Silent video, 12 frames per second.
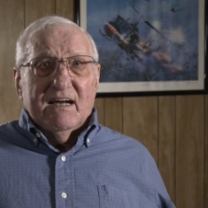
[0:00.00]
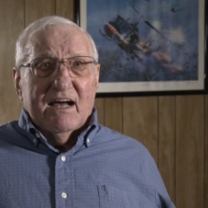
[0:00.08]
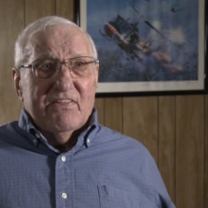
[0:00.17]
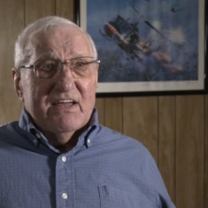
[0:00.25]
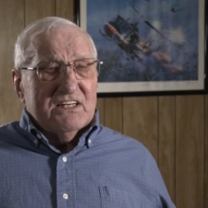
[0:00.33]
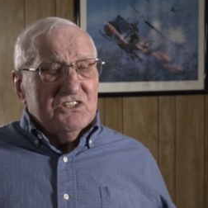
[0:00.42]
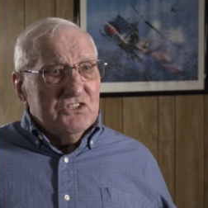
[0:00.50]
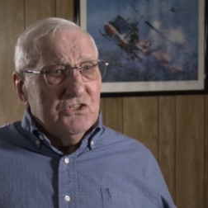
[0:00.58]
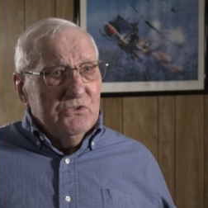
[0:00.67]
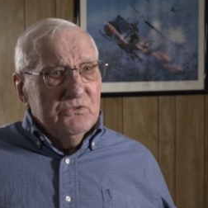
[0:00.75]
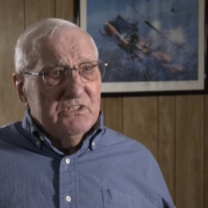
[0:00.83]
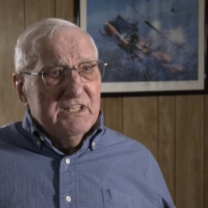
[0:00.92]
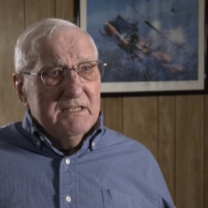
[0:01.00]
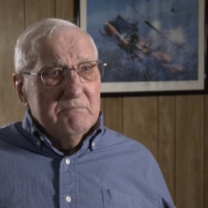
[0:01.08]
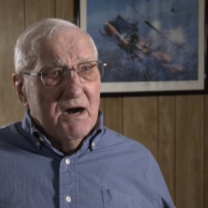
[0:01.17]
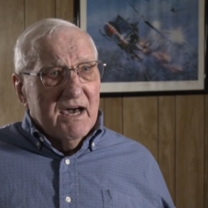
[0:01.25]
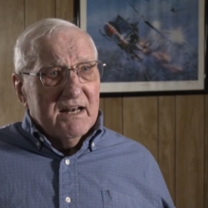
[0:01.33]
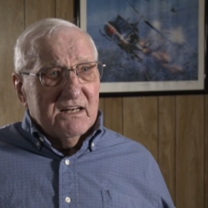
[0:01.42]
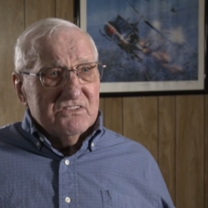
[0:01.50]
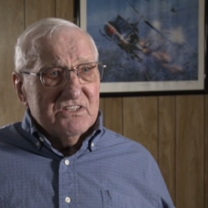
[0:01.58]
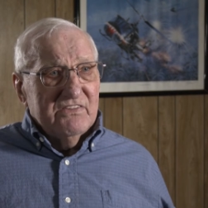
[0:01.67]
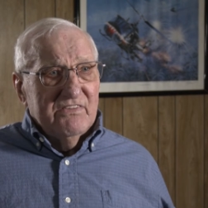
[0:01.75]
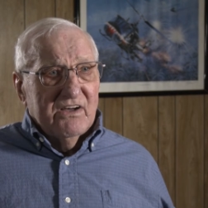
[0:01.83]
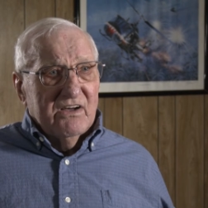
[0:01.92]
I think two D models
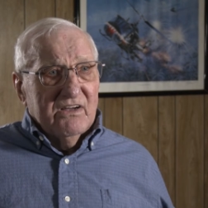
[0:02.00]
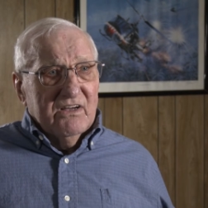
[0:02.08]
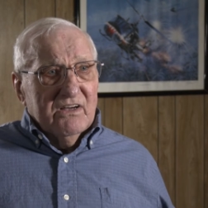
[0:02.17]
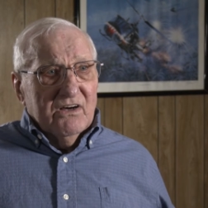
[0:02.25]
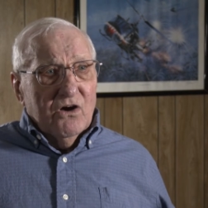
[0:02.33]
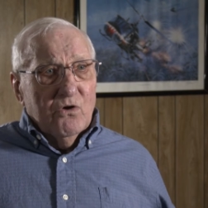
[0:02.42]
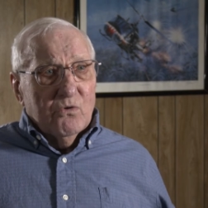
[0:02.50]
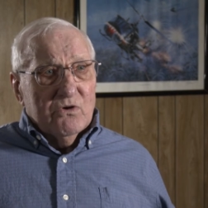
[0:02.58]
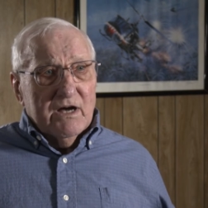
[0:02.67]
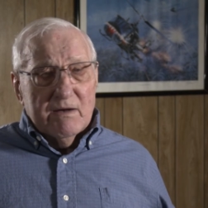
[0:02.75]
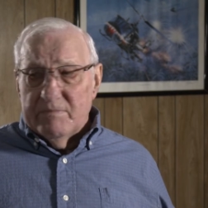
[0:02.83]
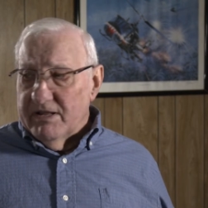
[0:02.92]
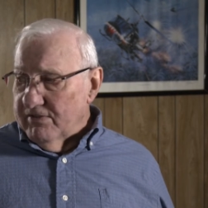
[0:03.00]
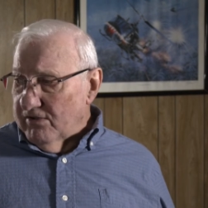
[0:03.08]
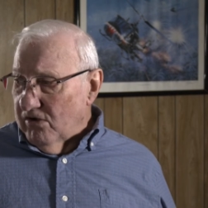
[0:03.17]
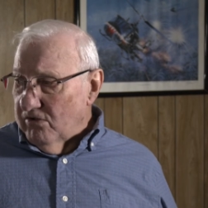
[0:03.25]
in the whole company.